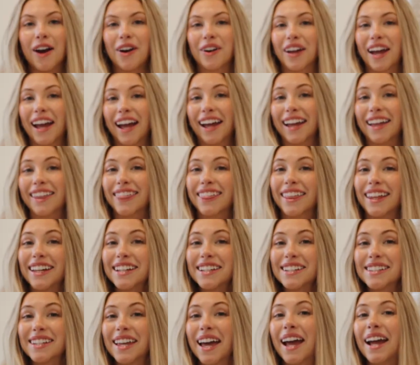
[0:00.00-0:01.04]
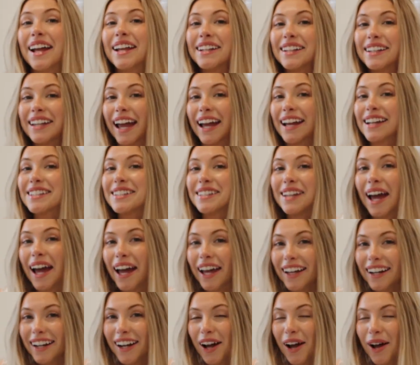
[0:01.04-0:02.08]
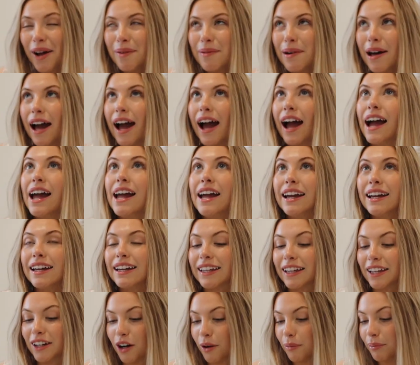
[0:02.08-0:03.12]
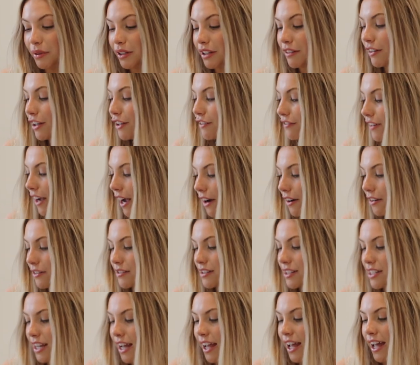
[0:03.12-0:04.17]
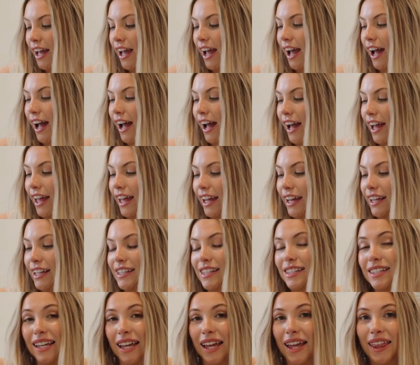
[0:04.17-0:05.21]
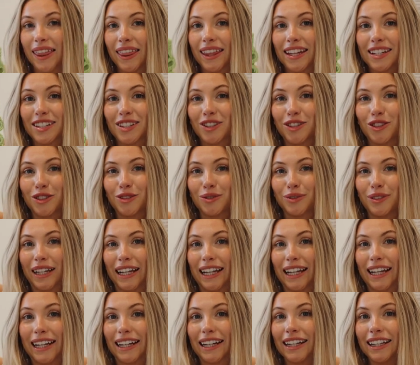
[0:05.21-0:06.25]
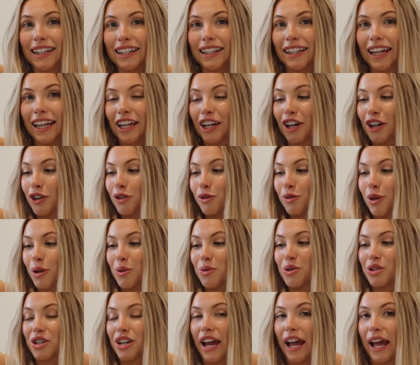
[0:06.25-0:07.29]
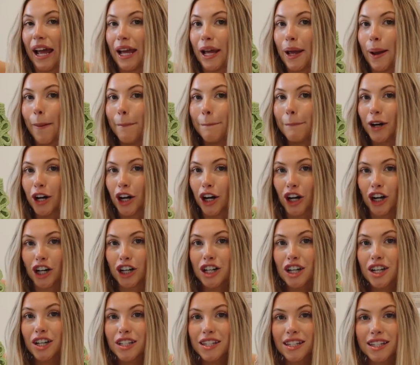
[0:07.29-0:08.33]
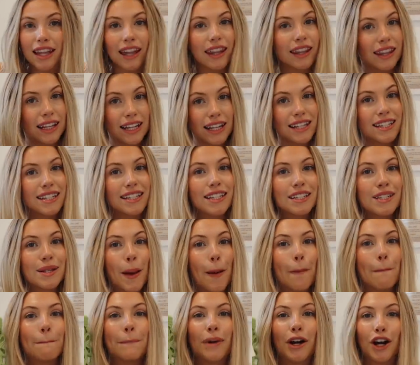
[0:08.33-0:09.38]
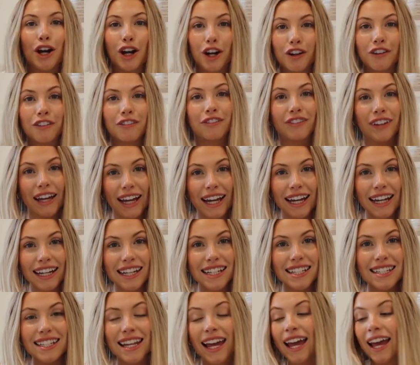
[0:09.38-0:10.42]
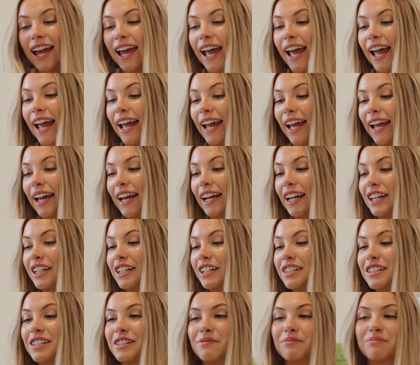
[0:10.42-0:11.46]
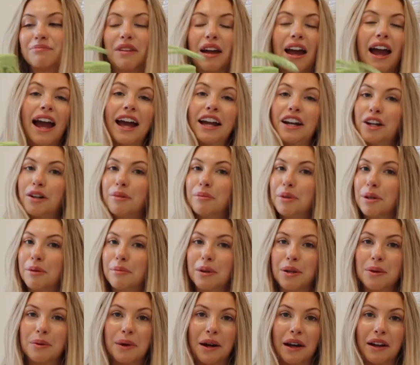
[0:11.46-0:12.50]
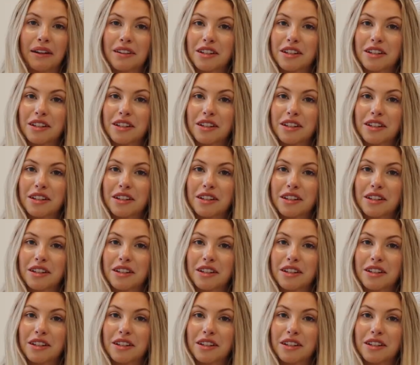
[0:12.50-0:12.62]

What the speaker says: Okay, this next item I cannot believe I found. It's this green like crochet purse. This is perfect, and I know I'm gonna be wearing